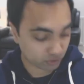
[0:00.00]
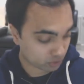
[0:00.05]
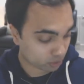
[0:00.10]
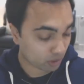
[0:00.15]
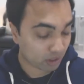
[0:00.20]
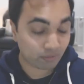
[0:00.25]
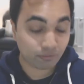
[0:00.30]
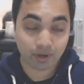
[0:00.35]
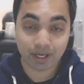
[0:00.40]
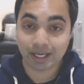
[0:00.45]
So
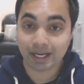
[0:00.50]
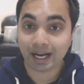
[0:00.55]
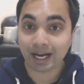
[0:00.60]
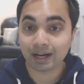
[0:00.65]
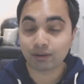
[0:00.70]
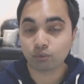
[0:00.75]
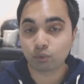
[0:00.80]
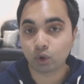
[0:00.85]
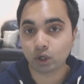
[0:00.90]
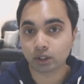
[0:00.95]
Aveda
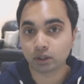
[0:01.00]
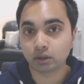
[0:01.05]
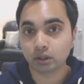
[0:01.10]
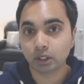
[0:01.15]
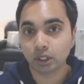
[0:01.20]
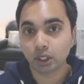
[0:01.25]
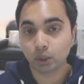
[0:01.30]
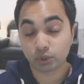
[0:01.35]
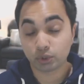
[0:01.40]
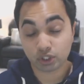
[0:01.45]
have one,
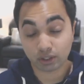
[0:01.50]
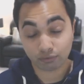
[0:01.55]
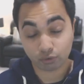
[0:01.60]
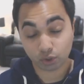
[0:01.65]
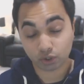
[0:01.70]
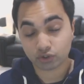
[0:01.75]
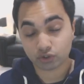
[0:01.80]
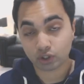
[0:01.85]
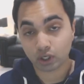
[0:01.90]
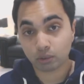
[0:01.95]
which I've
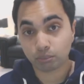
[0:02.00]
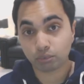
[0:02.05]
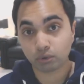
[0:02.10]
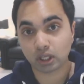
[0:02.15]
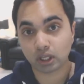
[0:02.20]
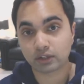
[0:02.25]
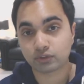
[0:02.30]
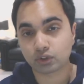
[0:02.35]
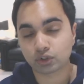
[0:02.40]
got a sample. I